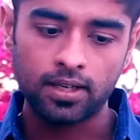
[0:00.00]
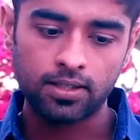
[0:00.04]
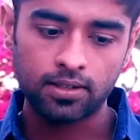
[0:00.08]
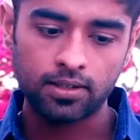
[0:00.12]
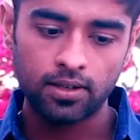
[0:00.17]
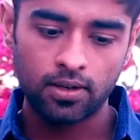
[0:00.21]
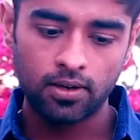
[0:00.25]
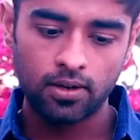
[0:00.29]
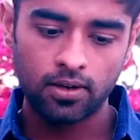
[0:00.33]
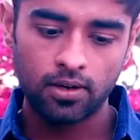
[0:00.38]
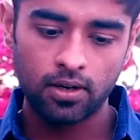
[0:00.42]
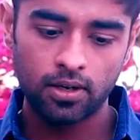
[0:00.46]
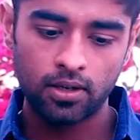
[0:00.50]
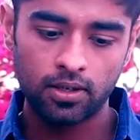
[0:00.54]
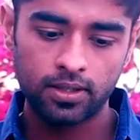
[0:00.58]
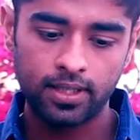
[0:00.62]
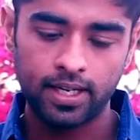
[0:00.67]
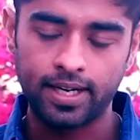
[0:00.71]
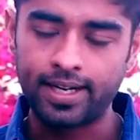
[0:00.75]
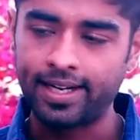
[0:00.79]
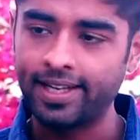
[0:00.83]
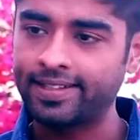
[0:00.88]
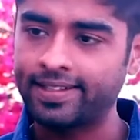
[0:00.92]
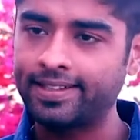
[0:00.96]
So
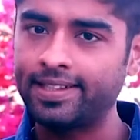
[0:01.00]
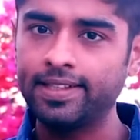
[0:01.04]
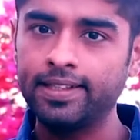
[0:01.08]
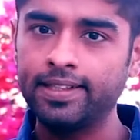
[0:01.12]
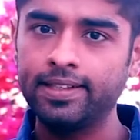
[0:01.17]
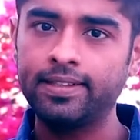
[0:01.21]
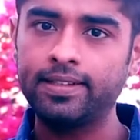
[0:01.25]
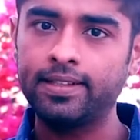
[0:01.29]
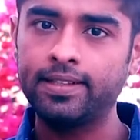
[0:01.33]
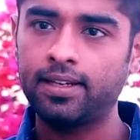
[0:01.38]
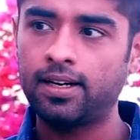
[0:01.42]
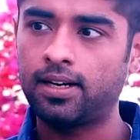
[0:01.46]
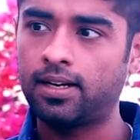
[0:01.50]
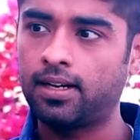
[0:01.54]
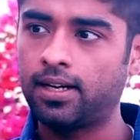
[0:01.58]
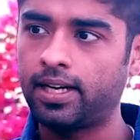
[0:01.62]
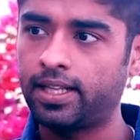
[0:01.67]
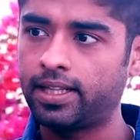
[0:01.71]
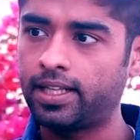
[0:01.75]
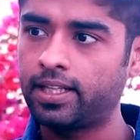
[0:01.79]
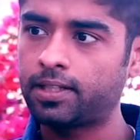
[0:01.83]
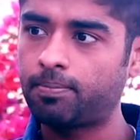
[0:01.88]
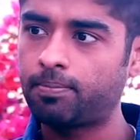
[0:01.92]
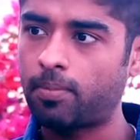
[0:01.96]
the distance
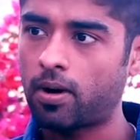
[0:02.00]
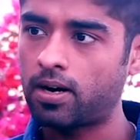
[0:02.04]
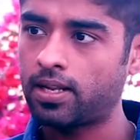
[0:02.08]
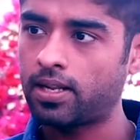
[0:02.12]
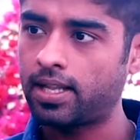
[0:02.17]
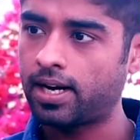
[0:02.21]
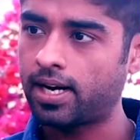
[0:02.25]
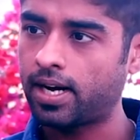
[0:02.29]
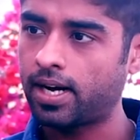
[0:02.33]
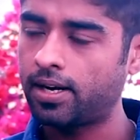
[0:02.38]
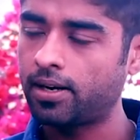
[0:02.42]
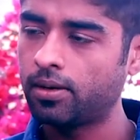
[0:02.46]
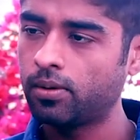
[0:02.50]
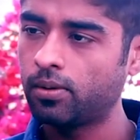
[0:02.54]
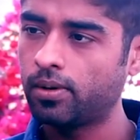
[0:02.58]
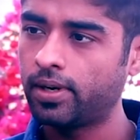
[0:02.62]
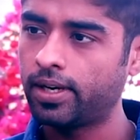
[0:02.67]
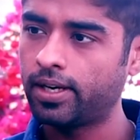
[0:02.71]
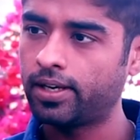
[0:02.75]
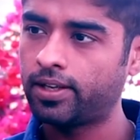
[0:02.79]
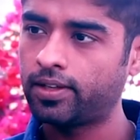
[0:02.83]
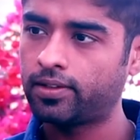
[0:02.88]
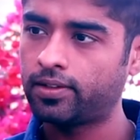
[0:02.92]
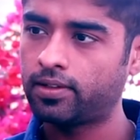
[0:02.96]
in the sport that I do
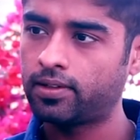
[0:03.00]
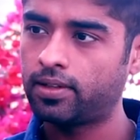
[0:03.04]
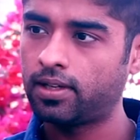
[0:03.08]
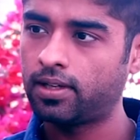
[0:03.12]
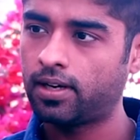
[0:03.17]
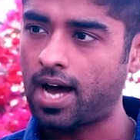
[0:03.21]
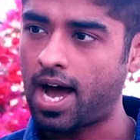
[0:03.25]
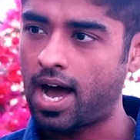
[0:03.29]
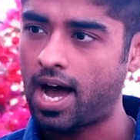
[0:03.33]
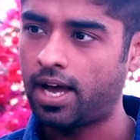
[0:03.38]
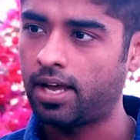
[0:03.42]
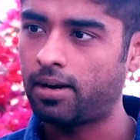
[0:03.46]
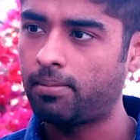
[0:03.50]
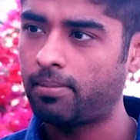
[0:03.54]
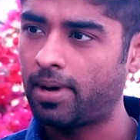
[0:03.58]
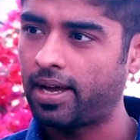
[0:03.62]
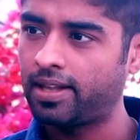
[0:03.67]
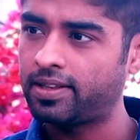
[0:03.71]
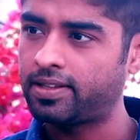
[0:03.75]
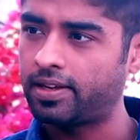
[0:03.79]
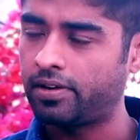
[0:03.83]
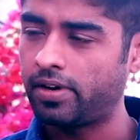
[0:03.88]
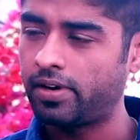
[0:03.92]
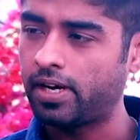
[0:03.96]
is the
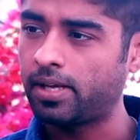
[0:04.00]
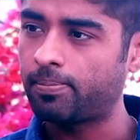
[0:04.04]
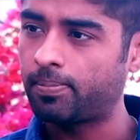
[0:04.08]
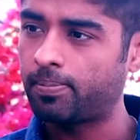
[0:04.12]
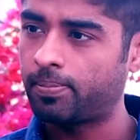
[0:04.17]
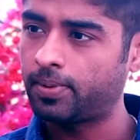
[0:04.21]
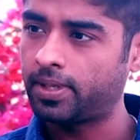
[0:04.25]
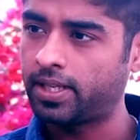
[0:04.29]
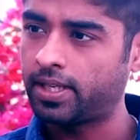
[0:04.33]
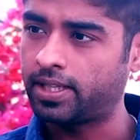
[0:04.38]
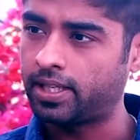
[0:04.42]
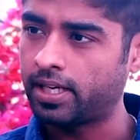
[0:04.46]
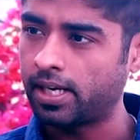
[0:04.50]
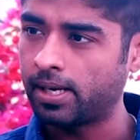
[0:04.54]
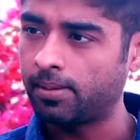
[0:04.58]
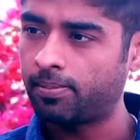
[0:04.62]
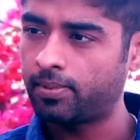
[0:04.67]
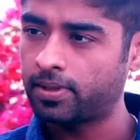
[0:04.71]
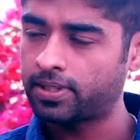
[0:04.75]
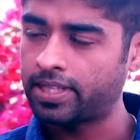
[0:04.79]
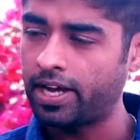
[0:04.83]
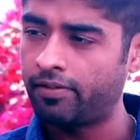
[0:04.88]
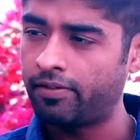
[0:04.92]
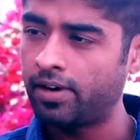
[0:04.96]
Ironman
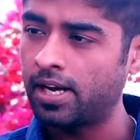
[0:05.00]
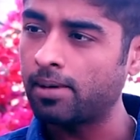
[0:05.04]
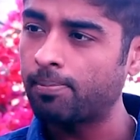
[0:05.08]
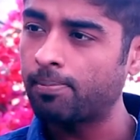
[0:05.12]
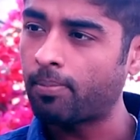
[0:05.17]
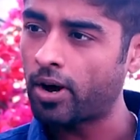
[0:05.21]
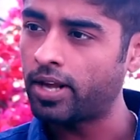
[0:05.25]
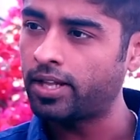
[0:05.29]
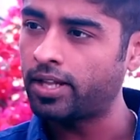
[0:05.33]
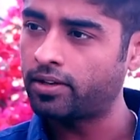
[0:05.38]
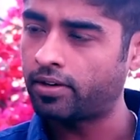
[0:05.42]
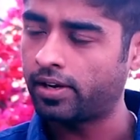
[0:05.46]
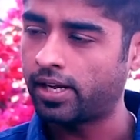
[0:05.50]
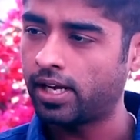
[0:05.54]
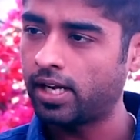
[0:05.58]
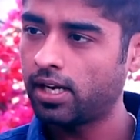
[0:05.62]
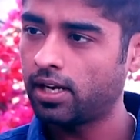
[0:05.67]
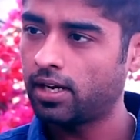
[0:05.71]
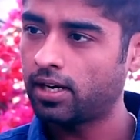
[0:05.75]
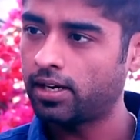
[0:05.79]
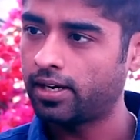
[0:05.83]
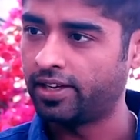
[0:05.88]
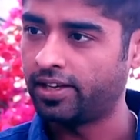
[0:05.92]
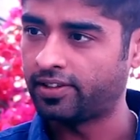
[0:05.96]

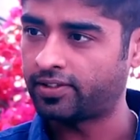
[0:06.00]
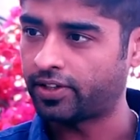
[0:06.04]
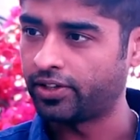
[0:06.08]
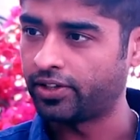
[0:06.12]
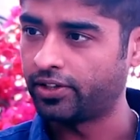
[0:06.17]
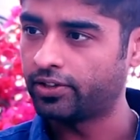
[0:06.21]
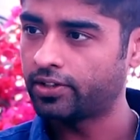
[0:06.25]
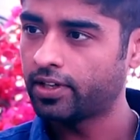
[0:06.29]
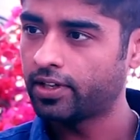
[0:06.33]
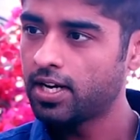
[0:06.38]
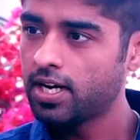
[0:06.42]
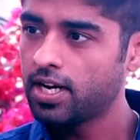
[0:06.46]
70.3 distance.